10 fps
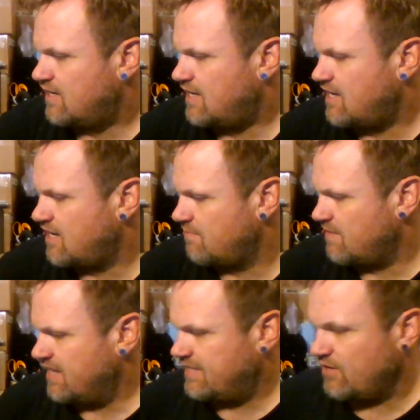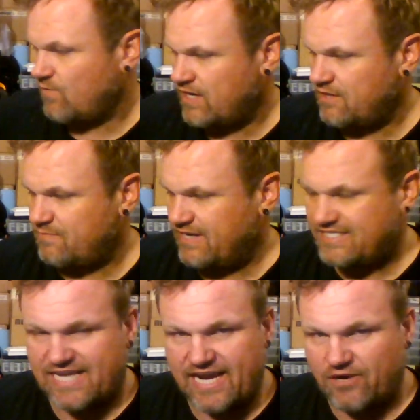I think one of the big
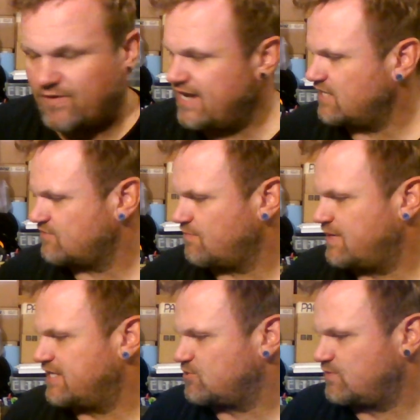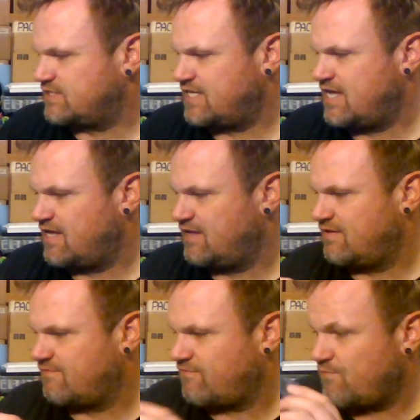takeaways from this was
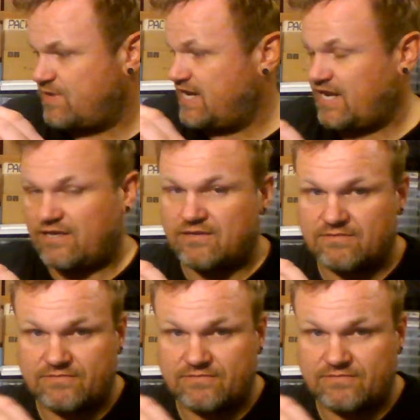for me,